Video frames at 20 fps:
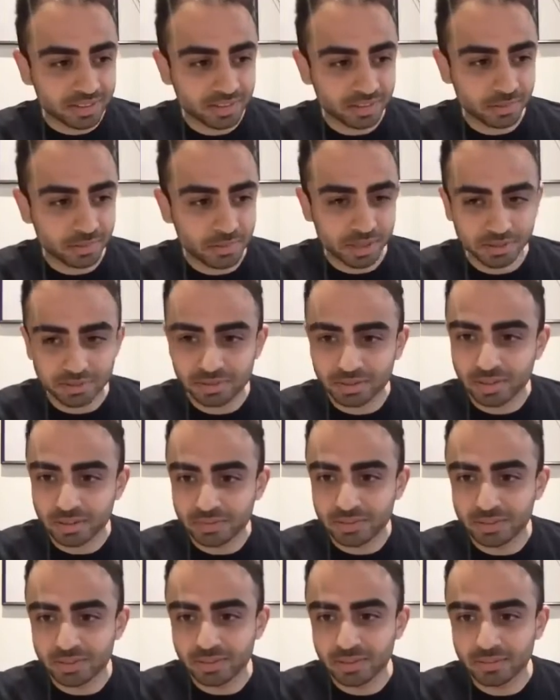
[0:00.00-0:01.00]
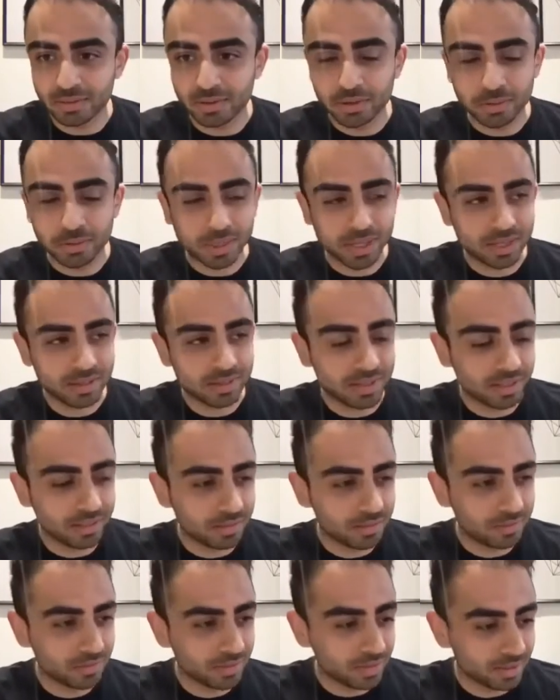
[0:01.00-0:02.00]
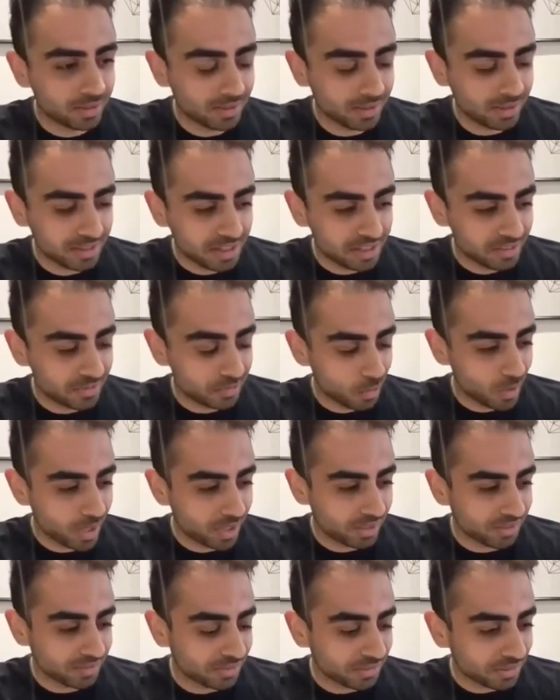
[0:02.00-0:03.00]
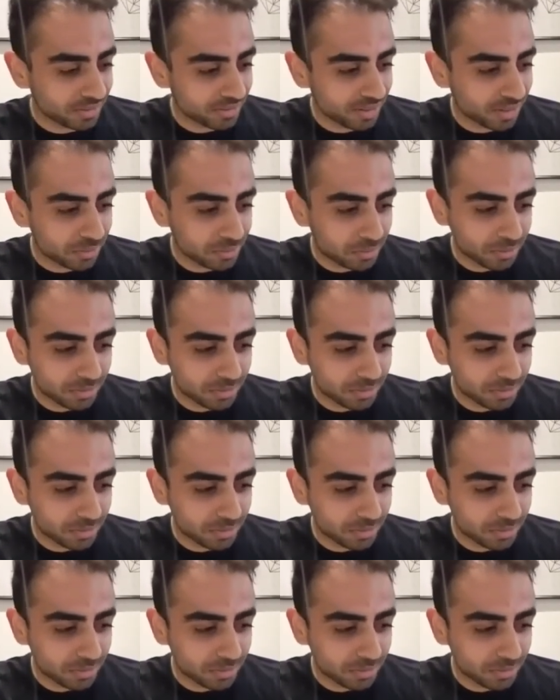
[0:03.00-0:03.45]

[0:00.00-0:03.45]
the amount of stuff you see thrown away at the end of a wedding, for example.